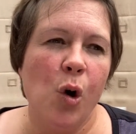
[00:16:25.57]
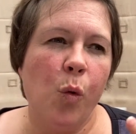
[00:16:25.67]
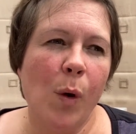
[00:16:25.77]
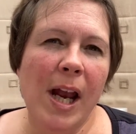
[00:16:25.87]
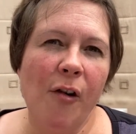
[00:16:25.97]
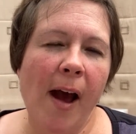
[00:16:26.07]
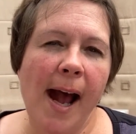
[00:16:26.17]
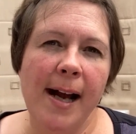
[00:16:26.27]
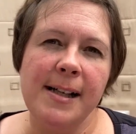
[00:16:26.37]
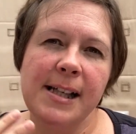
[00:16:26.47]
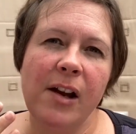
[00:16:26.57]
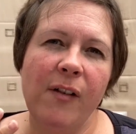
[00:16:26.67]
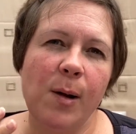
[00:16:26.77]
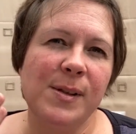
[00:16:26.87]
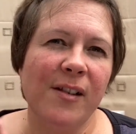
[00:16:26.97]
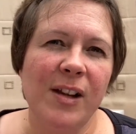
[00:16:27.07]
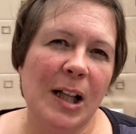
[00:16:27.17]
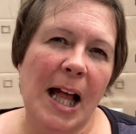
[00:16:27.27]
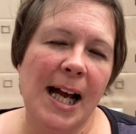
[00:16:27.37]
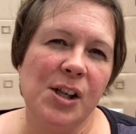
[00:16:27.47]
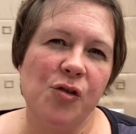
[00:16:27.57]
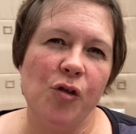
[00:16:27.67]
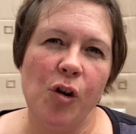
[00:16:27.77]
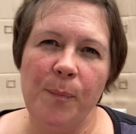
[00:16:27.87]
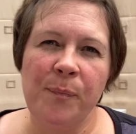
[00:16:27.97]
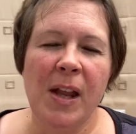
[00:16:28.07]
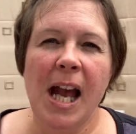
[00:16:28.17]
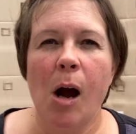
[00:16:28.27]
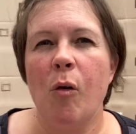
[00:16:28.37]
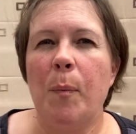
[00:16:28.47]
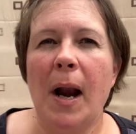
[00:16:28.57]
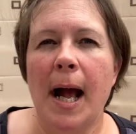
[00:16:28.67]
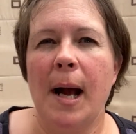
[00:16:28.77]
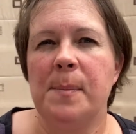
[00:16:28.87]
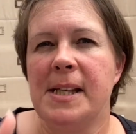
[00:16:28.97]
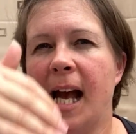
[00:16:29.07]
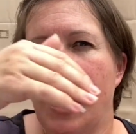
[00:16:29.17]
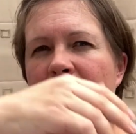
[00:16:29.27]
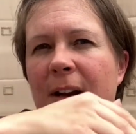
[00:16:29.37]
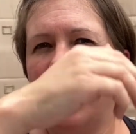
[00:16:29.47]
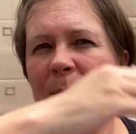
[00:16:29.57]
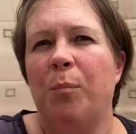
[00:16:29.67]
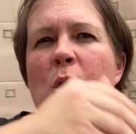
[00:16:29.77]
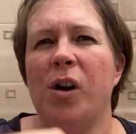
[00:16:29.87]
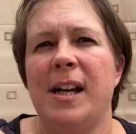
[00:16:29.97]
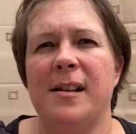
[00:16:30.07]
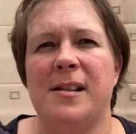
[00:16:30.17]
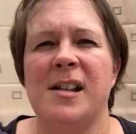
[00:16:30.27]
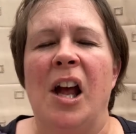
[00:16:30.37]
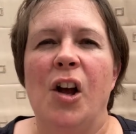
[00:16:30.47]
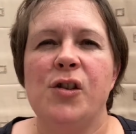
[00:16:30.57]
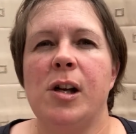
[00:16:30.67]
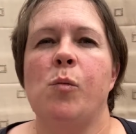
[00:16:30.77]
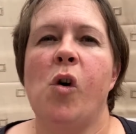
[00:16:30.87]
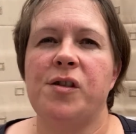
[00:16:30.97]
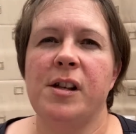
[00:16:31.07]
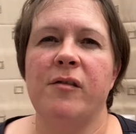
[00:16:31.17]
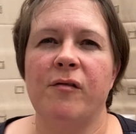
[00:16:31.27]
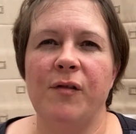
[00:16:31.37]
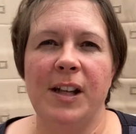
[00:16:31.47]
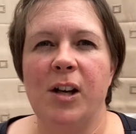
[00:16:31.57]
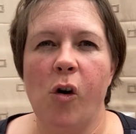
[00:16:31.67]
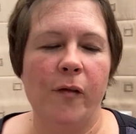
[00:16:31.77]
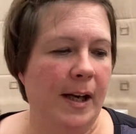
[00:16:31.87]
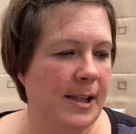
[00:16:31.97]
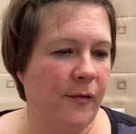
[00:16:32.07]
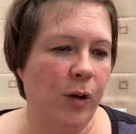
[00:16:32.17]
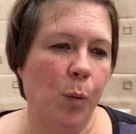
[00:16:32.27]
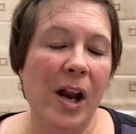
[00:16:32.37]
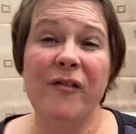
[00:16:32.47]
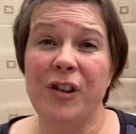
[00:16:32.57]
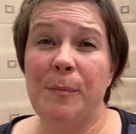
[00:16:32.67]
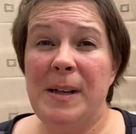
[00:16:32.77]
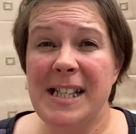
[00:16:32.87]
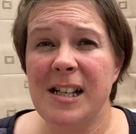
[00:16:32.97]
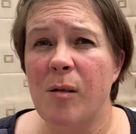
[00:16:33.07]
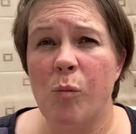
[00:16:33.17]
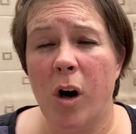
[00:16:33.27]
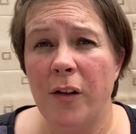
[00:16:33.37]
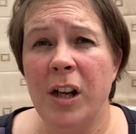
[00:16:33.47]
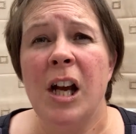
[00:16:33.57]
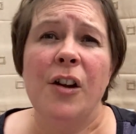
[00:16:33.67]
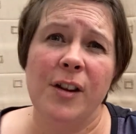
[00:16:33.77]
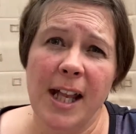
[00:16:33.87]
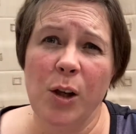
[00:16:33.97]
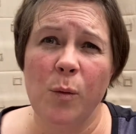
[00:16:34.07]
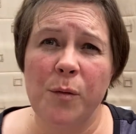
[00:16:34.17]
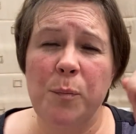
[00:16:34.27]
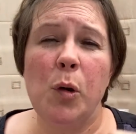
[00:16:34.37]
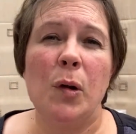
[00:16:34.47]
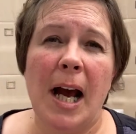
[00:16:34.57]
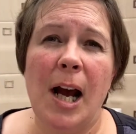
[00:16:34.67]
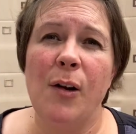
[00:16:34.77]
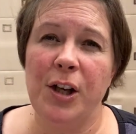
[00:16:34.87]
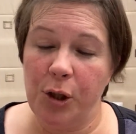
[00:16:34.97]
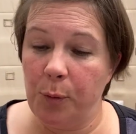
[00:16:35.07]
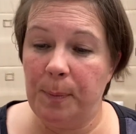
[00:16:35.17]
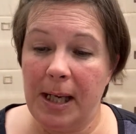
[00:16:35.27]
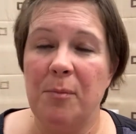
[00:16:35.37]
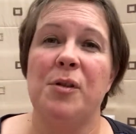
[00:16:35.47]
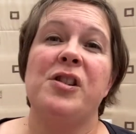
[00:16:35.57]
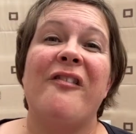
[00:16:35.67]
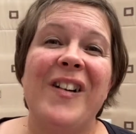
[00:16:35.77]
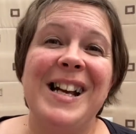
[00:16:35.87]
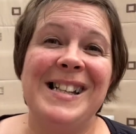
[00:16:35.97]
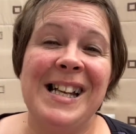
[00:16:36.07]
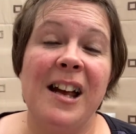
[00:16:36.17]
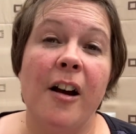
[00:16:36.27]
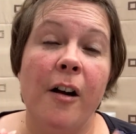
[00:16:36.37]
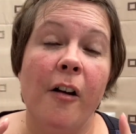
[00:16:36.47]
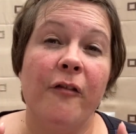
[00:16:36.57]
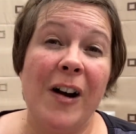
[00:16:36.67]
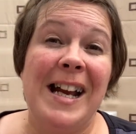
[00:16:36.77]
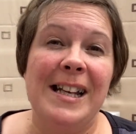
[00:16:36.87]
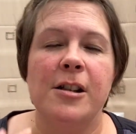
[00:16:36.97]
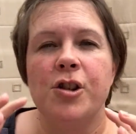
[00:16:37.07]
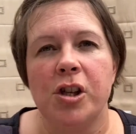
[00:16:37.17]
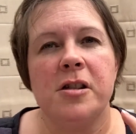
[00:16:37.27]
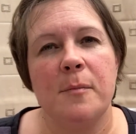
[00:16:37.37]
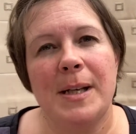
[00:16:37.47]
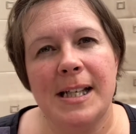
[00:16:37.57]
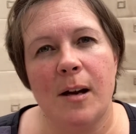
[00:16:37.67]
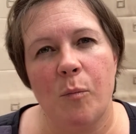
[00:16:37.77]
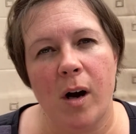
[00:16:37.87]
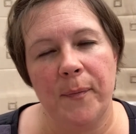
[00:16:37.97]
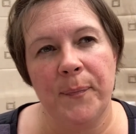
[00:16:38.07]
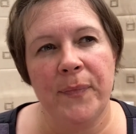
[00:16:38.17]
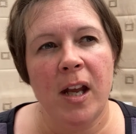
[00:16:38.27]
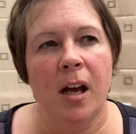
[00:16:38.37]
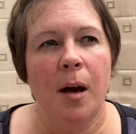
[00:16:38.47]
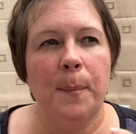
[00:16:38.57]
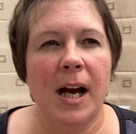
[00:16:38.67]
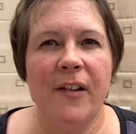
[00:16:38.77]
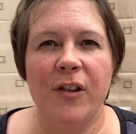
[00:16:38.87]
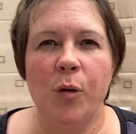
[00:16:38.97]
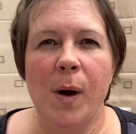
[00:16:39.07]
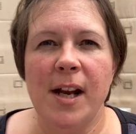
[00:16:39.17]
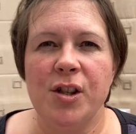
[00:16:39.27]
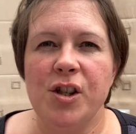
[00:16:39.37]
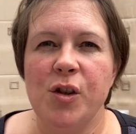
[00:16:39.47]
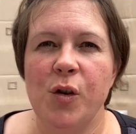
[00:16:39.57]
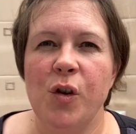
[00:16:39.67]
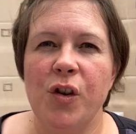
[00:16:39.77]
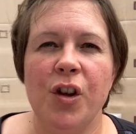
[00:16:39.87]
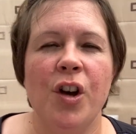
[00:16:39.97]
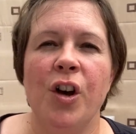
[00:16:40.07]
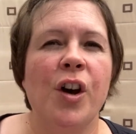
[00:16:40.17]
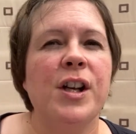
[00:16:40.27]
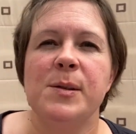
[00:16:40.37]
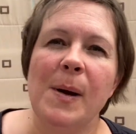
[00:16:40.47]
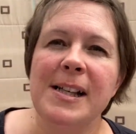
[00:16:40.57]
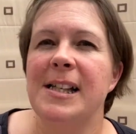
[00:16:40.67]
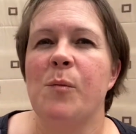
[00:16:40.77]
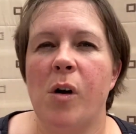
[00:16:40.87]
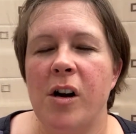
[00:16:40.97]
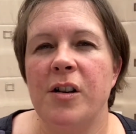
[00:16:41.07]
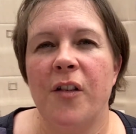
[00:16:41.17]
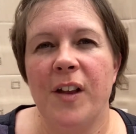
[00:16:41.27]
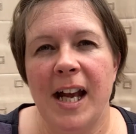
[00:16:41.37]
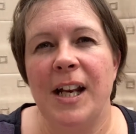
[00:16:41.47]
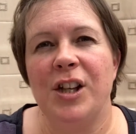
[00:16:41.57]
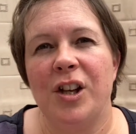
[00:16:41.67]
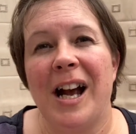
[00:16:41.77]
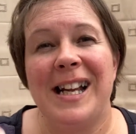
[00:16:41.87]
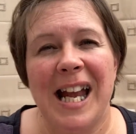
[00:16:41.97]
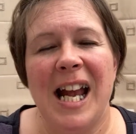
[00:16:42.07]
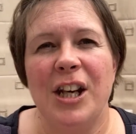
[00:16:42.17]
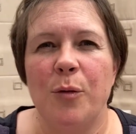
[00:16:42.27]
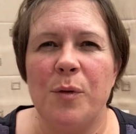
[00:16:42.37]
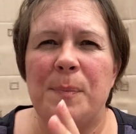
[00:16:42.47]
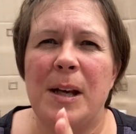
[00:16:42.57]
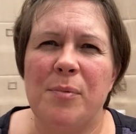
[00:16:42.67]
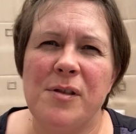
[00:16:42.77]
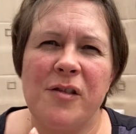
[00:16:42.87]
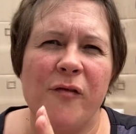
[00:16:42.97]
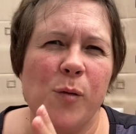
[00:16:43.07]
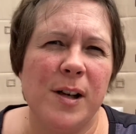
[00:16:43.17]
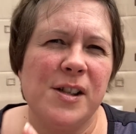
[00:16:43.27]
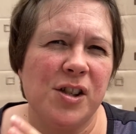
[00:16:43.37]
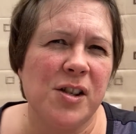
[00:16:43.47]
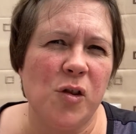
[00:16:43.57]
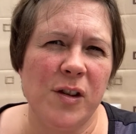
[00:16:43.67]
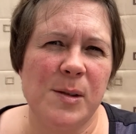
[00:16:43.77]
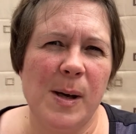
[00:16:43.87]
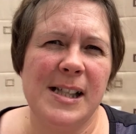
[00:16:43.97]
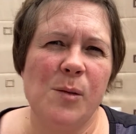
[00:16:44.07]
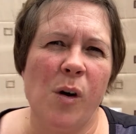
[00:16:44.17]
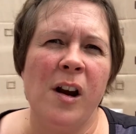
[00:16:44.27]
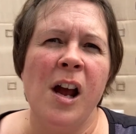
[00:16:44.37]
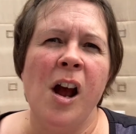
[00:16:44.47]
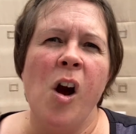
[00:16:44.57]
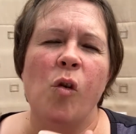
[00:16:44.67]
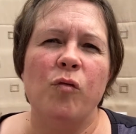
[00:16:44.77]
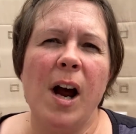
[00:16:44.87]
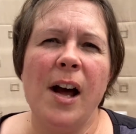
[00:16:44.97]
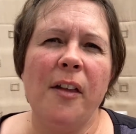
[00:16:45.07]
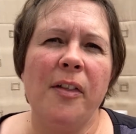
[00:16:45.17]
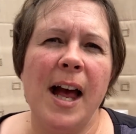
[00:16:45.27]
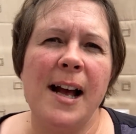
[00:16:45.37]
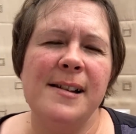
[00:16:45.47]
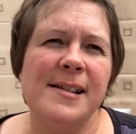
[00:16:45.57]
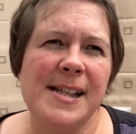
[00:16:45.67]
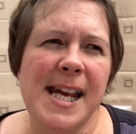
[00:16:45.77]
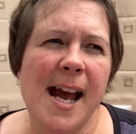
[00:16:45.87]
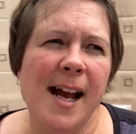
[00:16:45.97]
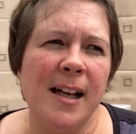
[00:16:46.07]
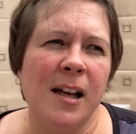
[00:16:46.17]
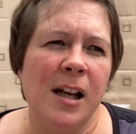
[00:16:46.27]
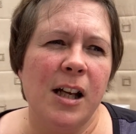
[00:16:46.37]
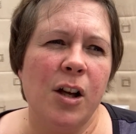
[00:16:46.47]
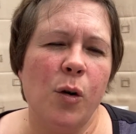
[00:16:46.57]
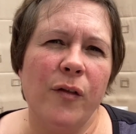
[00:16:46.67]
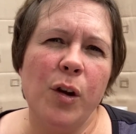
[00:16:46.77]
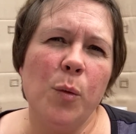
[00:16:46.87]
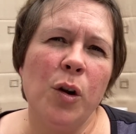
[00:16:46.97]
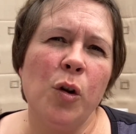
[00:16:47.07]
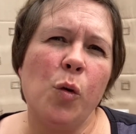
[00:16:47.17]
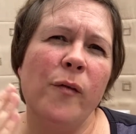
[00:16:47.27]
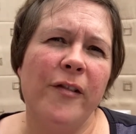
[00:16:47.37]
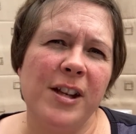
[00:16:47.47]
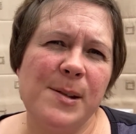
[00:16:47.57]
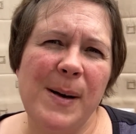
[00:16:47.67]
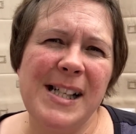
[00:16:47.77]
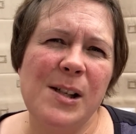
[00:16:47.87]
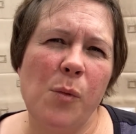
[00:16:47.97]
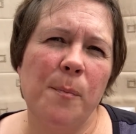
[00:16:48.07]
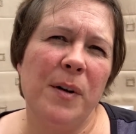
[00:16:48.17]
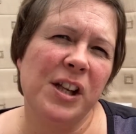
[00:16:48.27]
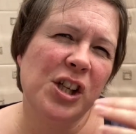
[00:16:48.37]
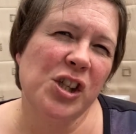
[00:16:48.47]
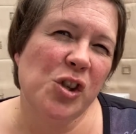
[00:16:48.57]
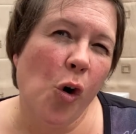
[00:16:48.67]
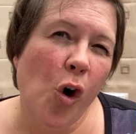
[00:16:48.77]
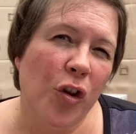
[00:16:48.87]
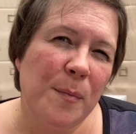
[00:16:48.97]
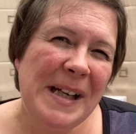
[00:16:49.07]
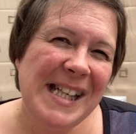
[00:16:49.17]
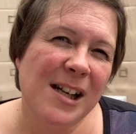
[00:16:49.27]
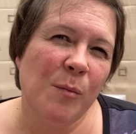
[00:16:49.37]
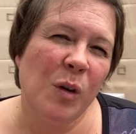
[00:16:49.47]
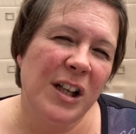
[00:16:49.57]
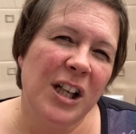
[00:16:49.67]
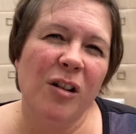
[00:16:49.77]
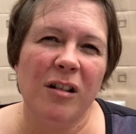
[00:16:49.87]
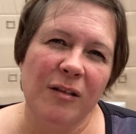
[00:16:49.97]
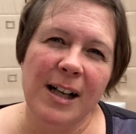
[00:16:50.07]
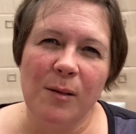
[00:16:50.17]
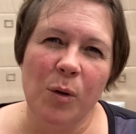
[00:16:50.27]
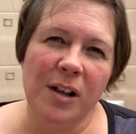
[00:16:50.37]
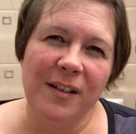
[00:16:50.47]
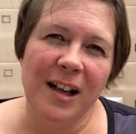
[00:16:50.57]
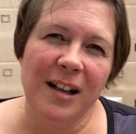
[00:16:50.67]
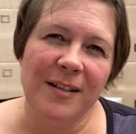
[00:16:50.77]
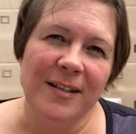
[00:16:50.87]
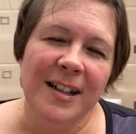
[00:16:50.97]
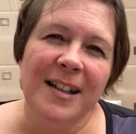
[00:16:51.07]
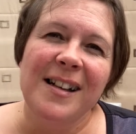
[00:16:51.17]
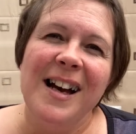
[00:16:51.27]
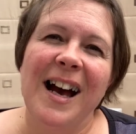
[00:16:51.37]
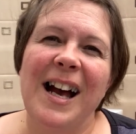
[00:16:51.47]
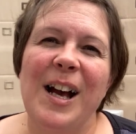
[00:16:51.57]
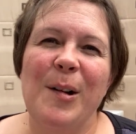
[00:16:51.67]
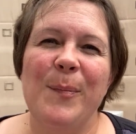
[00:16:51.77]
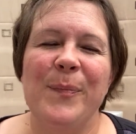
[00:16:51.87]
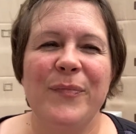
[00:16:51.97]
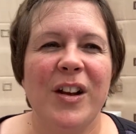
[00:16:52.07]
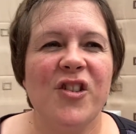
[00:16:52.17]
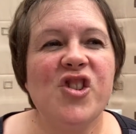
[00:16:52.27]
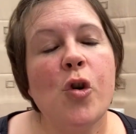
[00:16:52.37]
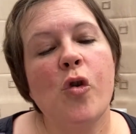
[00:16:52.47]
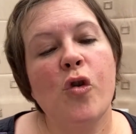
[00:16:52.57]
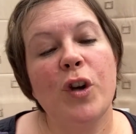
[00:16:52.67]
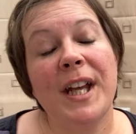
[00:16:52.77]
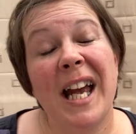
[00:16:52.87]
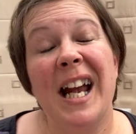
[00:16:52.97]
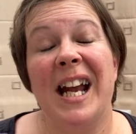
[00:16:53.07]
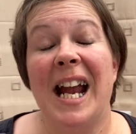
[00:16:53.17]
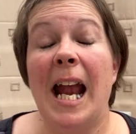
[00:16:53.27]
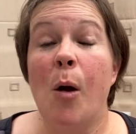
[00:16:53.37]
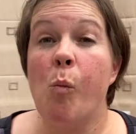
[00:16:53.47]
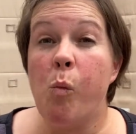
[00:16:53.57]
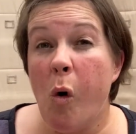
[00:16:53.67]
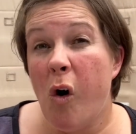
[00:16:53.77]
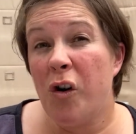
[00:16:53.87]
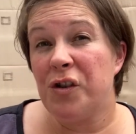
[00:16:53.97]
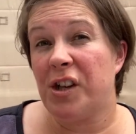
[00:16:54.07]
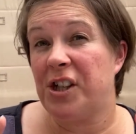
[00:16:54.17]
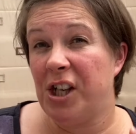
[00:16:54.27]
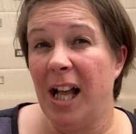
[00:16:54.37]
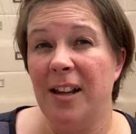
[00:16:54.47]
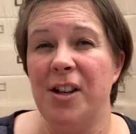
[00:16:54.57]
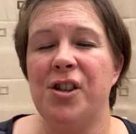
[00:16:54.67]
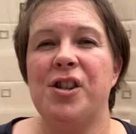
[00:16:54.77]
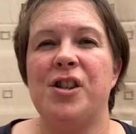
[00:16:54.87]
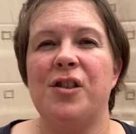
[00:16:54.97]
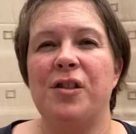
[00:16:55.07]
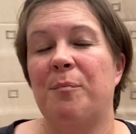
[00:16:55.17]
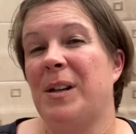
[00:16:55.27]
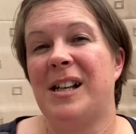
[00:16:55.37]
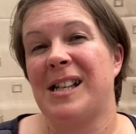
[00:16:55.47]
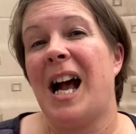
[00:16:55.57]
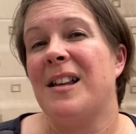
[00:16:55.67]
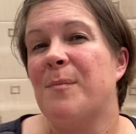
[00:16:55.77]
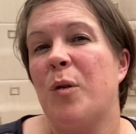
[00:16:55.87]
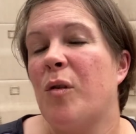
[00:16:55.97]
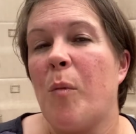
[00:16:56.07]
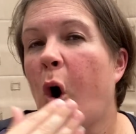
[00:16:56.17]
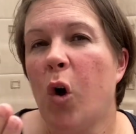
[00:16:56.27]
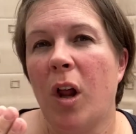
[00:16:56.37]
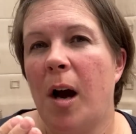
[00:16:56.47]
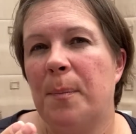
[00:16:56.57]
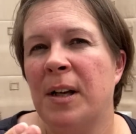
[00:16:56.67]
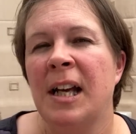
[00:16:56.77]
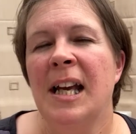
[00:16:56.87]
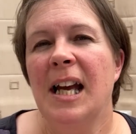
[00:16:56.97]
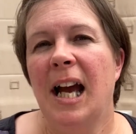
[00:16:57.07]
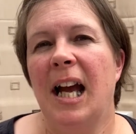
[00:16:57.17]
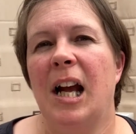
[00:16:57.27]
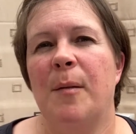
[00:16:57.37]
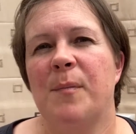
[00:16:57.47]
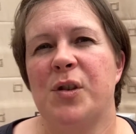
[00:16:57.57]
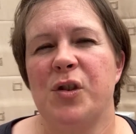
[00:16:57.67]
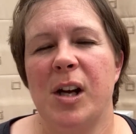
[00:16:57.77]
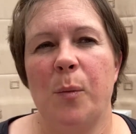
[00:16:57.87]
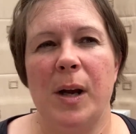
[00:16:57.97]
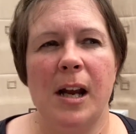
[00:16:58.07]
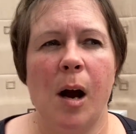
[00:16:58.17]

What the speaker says: Whereas if I was in the classroom, I would perhaps have it in pockets, so it wasn't really obvious. If you went for the medium one, then you would pull it out and you would be able to find just the medium one. But if you went to the spicy one, then again, you would be able to focus just on the spicy one, rather than seeing, you know, if you were going for the spicy one, but you saw the medium one and you go, oh, I can work that out. So yeah, it was a challenge because I had to put them all up straight away.